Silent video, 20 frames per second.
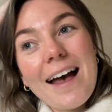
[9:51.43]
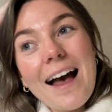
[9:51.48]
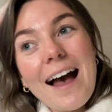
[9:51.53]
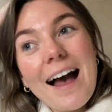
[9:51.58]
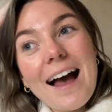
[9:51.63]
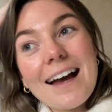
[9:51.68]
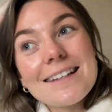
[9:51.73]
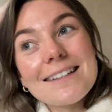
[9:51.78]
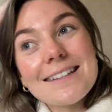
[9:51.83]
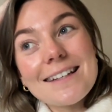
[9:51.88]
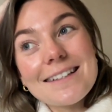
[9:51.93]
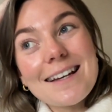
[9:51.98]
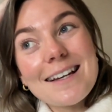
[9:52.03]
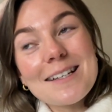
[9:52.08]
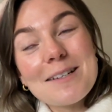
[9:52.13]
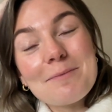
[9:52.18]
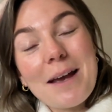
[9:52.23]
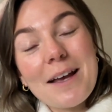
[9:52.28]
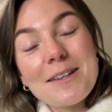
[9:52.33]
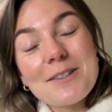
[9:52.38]
I did end
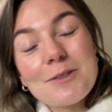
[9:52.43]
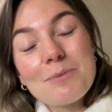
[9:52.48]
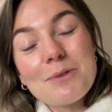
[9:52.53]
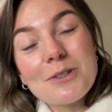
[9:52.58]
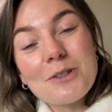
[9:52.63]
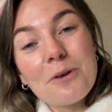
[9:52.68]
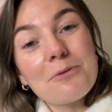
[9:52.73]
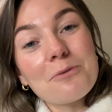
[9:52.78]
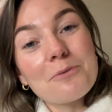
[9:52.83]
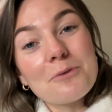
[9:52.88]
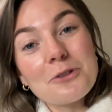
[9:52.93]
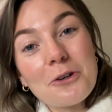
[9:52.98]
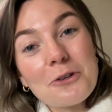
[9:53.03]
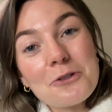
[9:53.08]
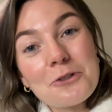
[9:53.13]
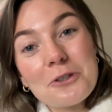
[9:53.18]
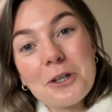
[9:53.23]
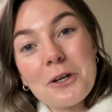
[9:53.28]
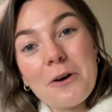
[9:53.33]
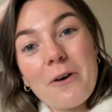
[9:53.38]
up getting some stuff from
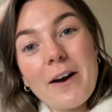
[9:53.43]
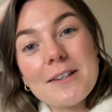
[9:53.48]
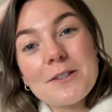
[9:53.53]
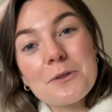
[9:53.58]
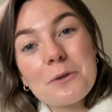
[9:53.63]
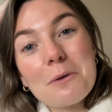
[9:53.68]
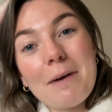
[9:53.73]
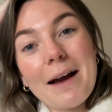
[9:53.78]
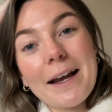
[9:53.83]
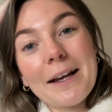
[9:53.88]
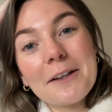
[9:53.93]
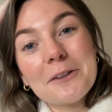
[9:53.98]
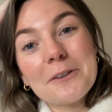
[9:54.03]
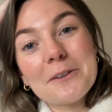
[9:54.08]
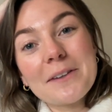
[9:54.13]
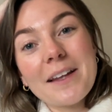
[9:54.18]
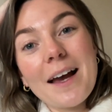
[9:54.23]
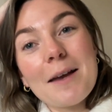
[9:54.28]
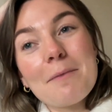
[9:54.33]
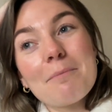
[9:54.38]
Sostry and Grand, so I might include
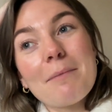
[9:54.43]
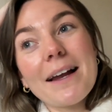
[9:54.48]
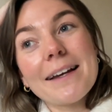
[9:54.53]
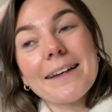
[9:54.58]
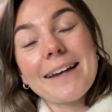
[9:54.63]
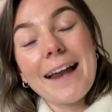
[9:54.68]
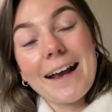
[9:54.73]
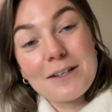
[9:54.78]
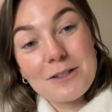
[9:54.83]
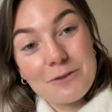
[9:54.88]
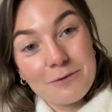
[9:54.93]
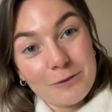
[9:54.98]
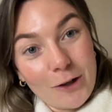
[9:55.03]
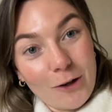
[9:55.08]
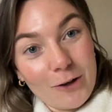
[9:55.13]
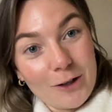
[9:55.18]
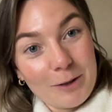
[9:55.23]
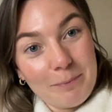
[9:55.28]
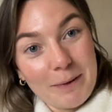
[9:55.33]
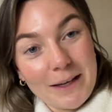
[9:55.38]
that in my next
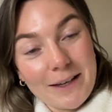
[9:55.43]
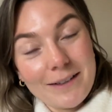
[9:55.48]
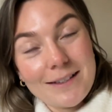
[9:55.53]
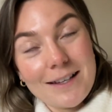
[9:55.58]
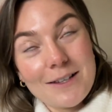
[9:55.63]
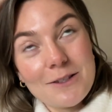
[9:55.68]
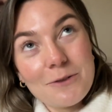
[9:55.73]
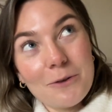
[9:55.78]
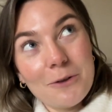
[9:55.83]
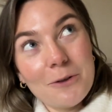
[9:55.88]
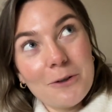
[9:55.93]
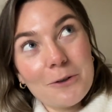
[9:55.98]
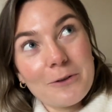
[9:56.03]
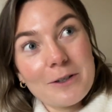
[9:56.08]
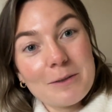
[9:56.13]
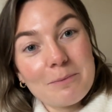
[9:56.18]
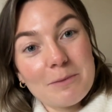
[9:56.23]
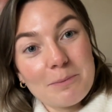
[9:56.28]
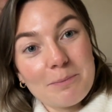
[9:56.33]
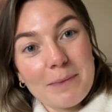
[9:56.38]
vlog, because it's all
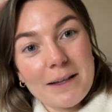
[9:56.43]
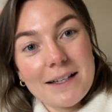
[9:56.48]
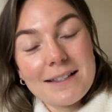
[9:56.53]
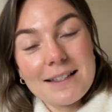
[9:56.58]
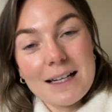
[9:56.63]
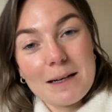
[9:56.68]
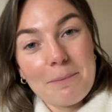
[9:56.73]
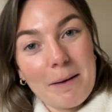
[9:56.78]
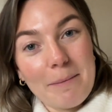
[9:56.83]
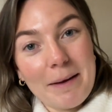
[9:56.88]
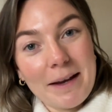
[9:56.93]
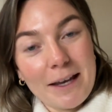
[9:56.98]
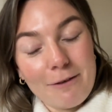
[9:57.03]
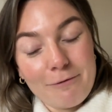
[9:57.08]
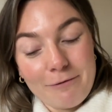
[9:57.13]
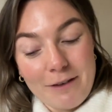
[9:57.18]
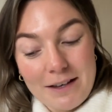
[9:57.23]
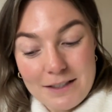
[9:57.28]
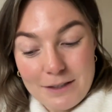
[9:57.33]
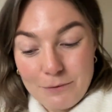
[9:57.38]
Christmas bits and I might make it a
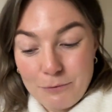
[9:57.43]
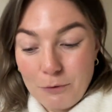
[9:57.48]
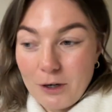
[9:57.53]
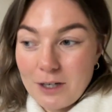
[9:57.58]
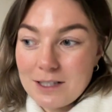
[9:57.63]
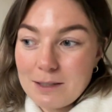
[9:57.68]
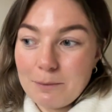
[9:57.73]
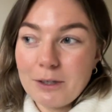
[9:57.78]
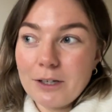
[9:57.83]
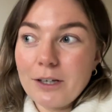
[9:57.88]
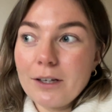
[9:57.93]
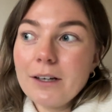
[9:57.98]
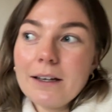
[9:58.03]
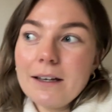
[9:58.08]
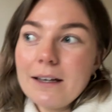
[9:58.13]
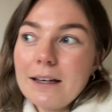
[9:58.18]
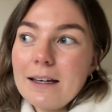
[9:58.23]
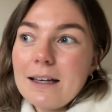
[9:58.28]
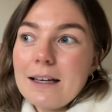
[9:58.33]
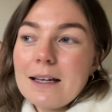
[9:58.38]
festive one, because I'm going to
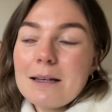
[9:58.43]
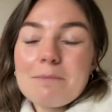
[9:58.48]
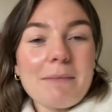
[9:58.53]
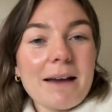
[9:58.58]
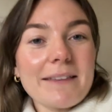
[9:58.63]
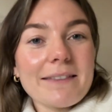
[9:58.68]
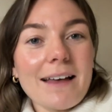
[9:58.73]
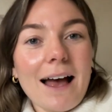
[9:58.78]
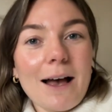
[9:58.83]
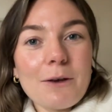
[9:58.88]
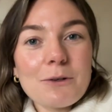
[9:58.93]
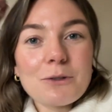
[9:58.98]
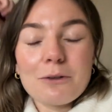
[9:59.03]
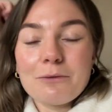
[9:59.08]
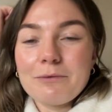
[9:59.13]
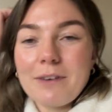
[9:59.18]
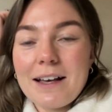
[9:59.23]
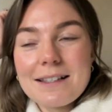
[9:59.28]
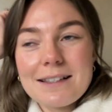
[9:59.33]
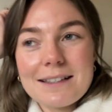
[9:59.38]
make the house all
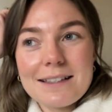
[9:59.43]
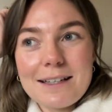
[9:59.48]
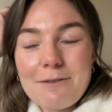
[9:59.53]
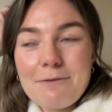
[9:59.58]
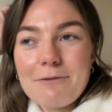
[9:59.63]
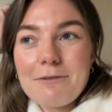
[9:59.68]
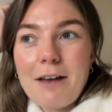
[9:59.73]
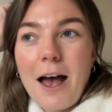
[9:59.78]
festive.